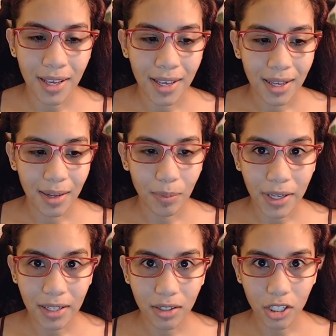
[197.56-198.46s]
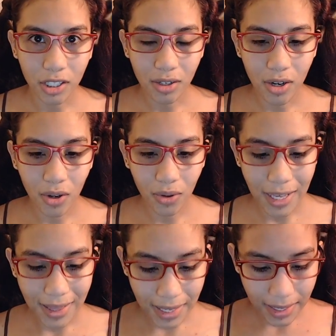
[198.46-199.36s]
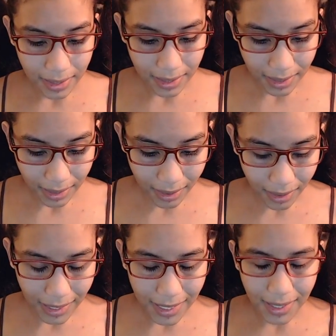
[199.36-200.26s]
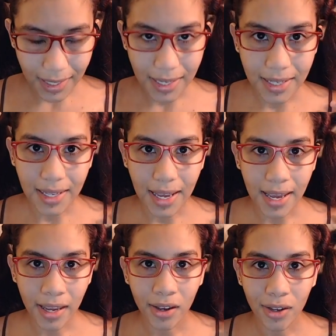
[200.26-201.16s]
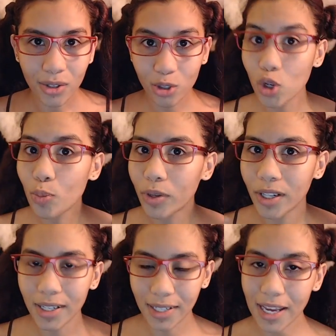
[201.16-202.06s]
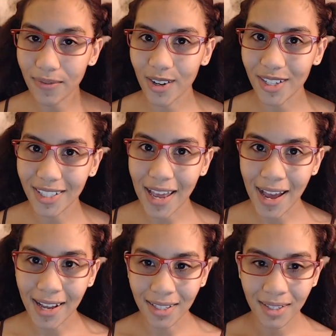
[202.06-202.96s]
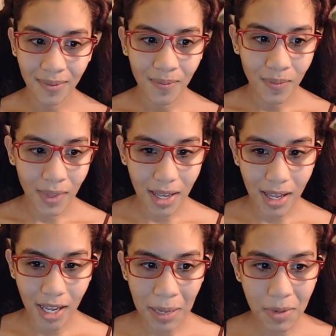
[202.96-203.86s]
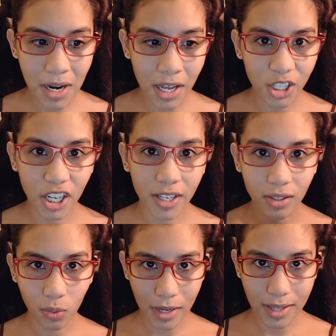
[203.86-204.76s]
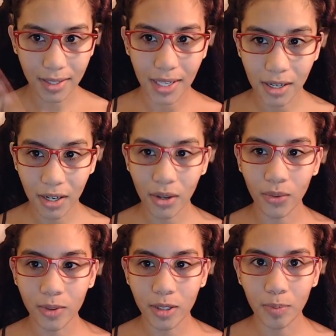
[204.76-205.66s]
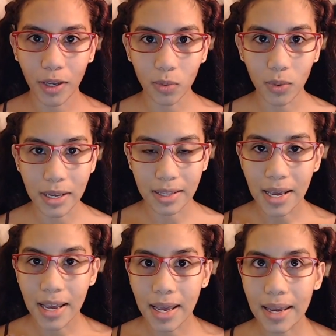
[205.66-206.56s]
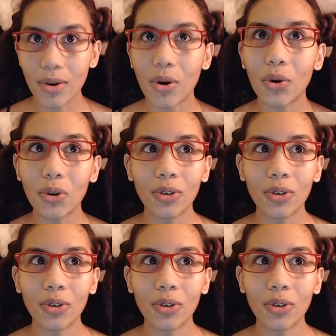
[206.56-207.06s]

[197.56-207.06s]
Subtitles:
But just know that this is a super diverse cast, not just with skin tones, but with a whole